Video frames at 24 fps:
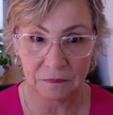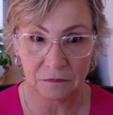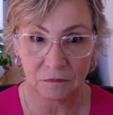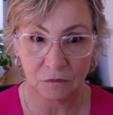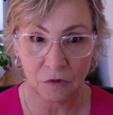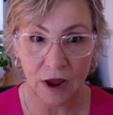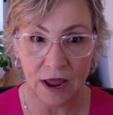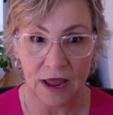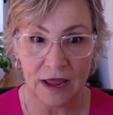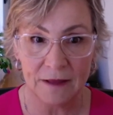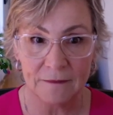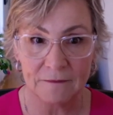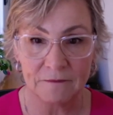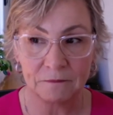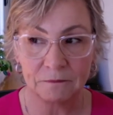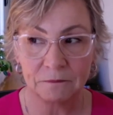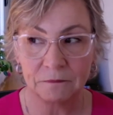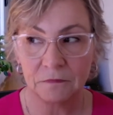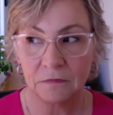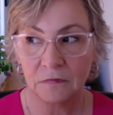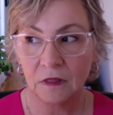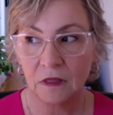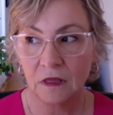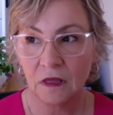right?
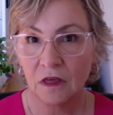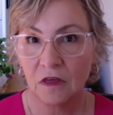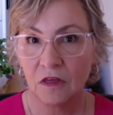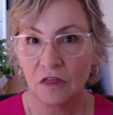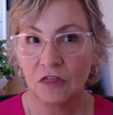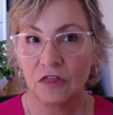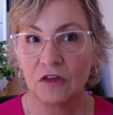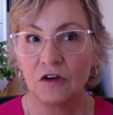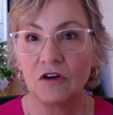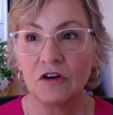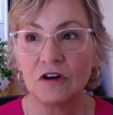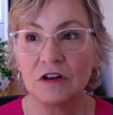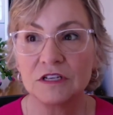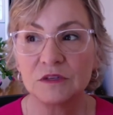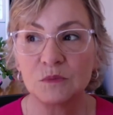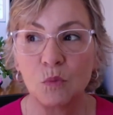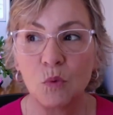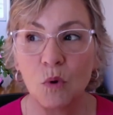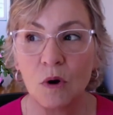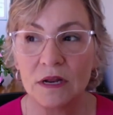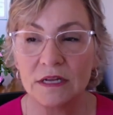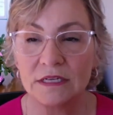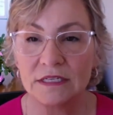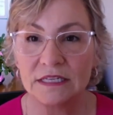Third is,
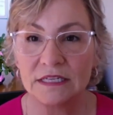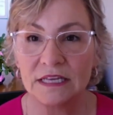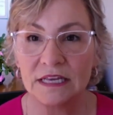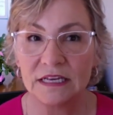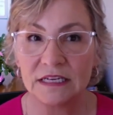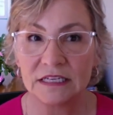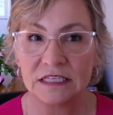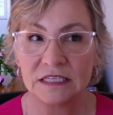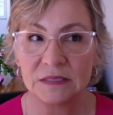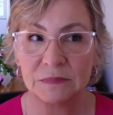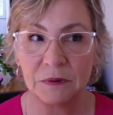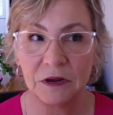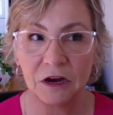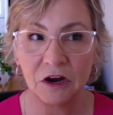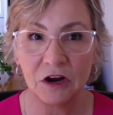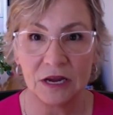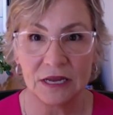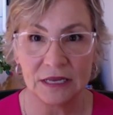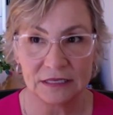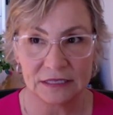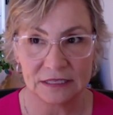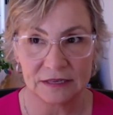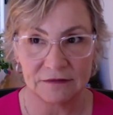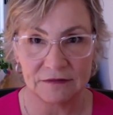what is the
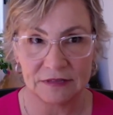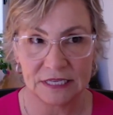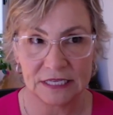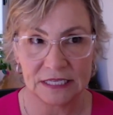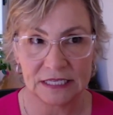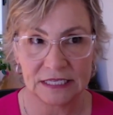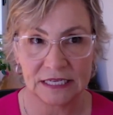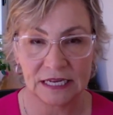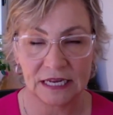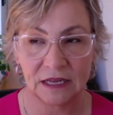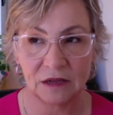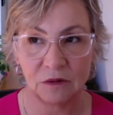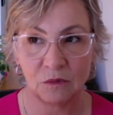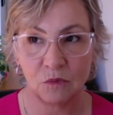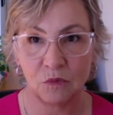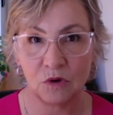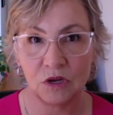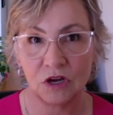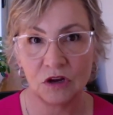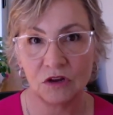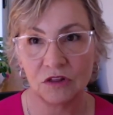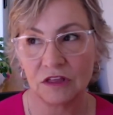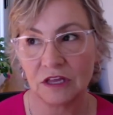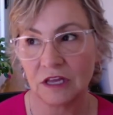experience of the scene?
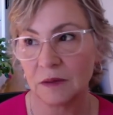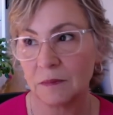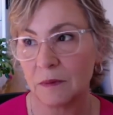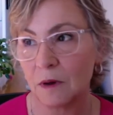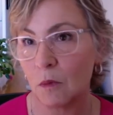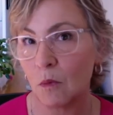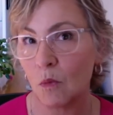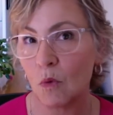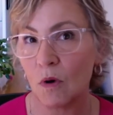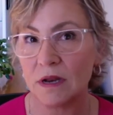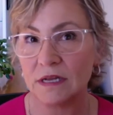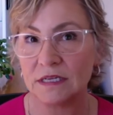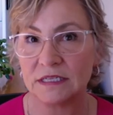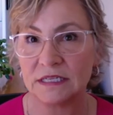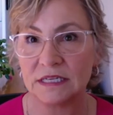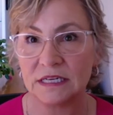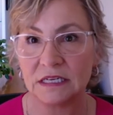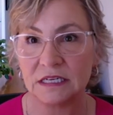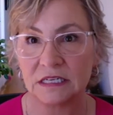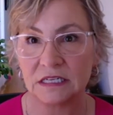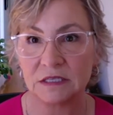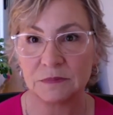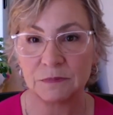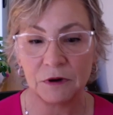When you're thinking about what is the
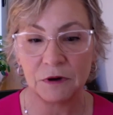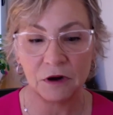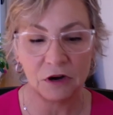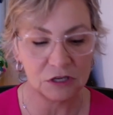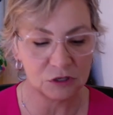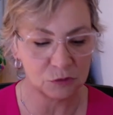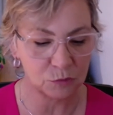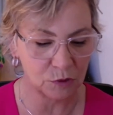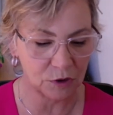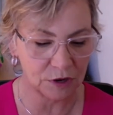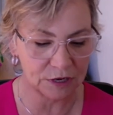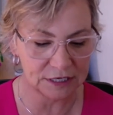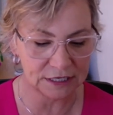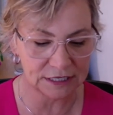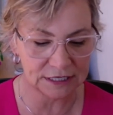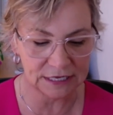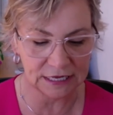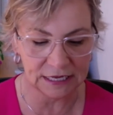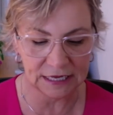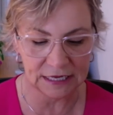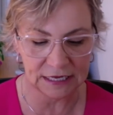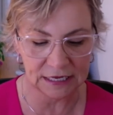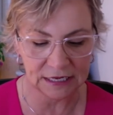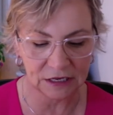experience, what do I
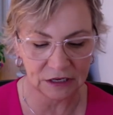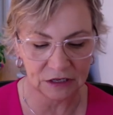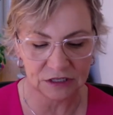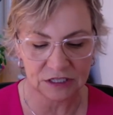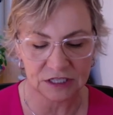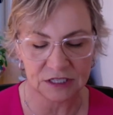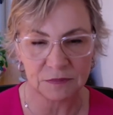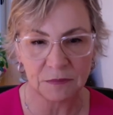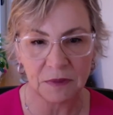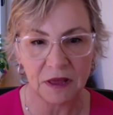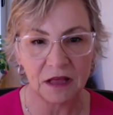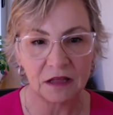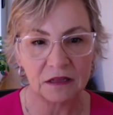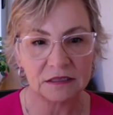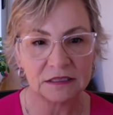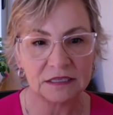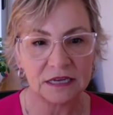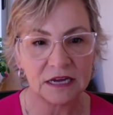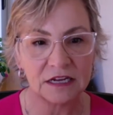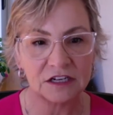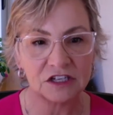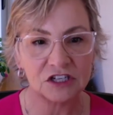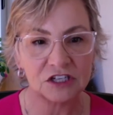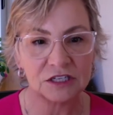see, hear, smell,
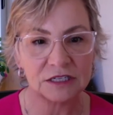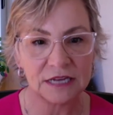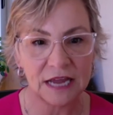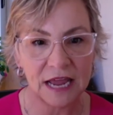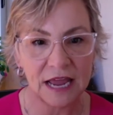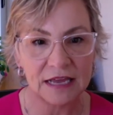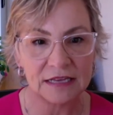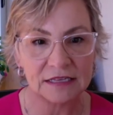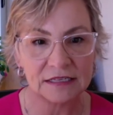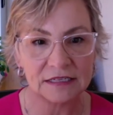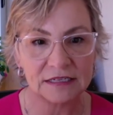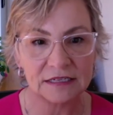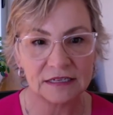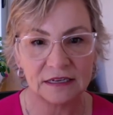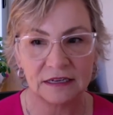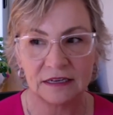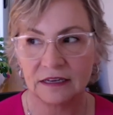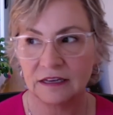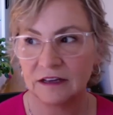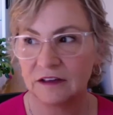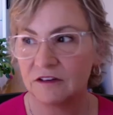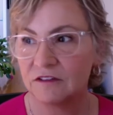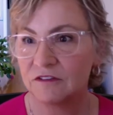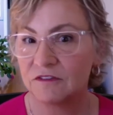touch, taste?
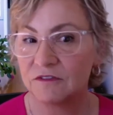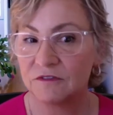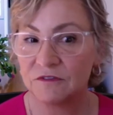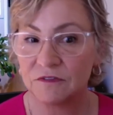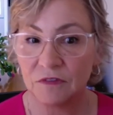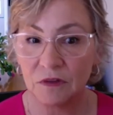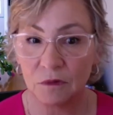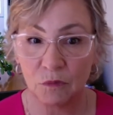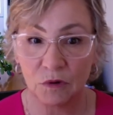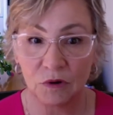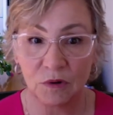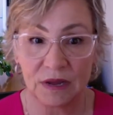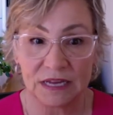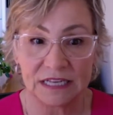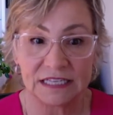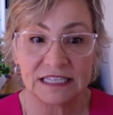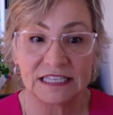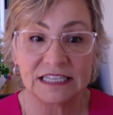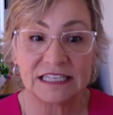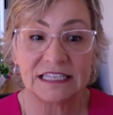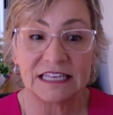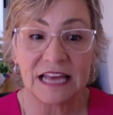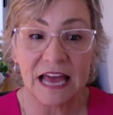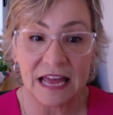What do I
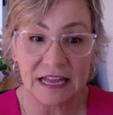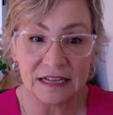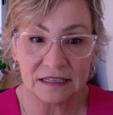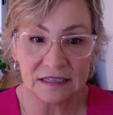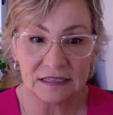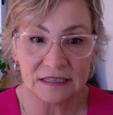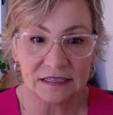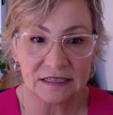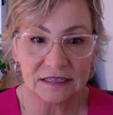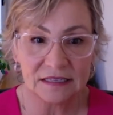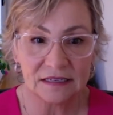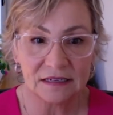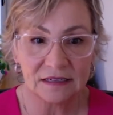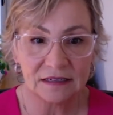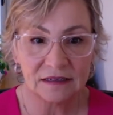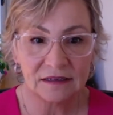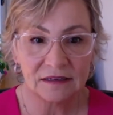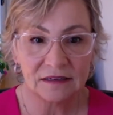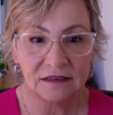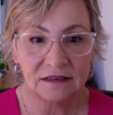sense?